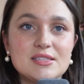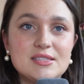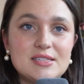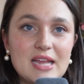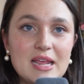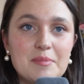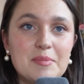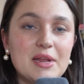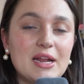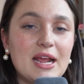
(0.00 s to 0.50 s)

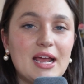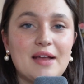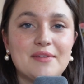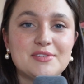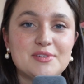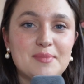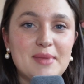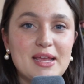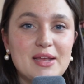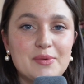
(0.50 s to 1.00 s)
statement I have
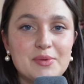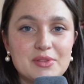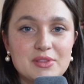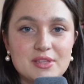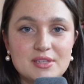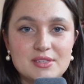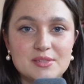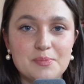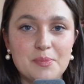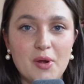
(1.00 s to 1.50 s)
to make with
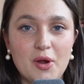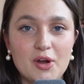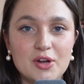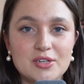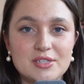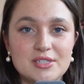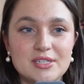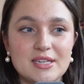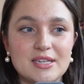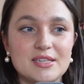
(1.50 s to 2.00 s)
this
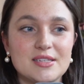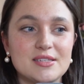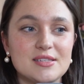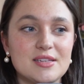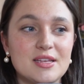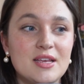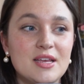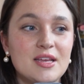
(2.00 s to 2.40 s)
part is